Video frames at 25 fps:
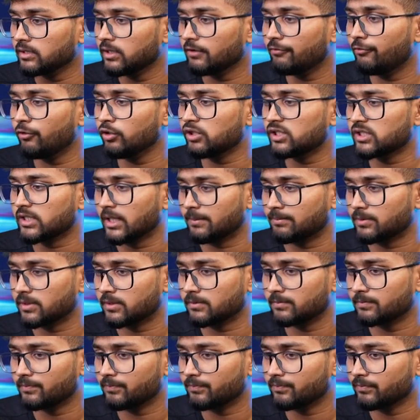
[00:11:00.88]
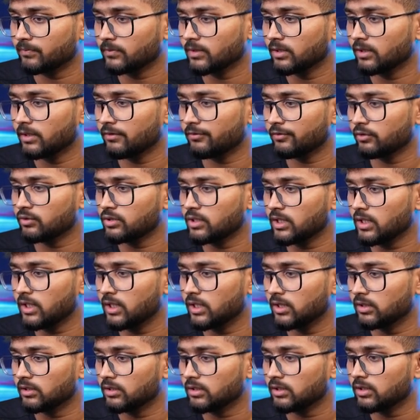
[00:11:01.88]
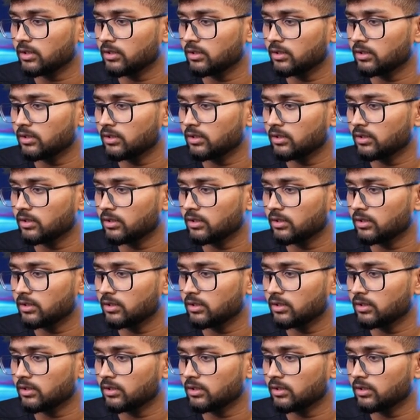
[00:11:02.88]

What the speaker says: the footsteps. If you see here,